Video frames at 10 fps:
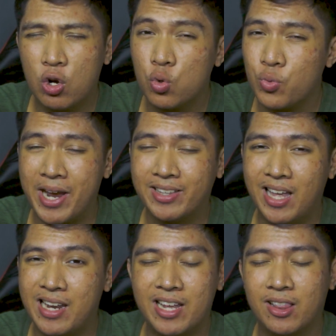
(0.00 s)
correct,
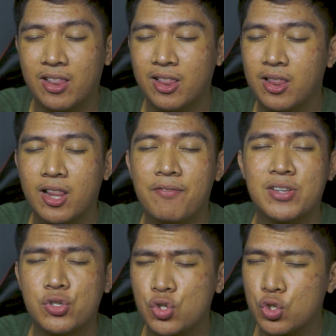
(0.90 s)
and I love
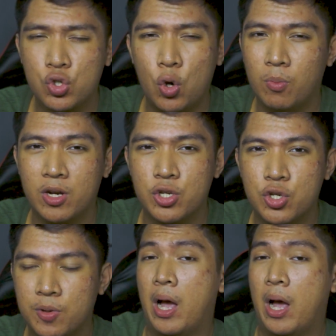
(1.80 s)
it so much.